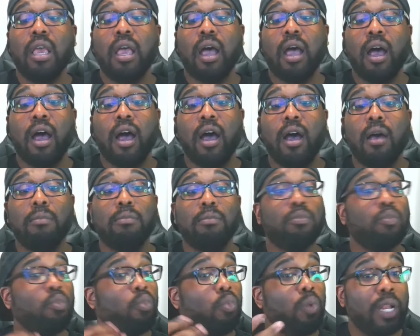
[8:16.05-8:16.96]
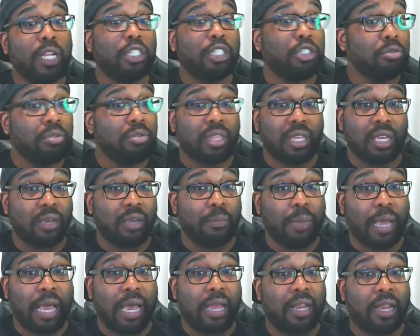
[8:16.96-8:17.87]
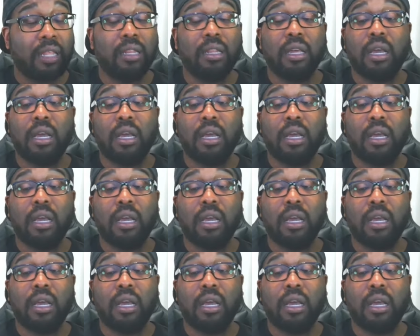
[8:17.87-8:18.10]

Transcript: what did you think about it?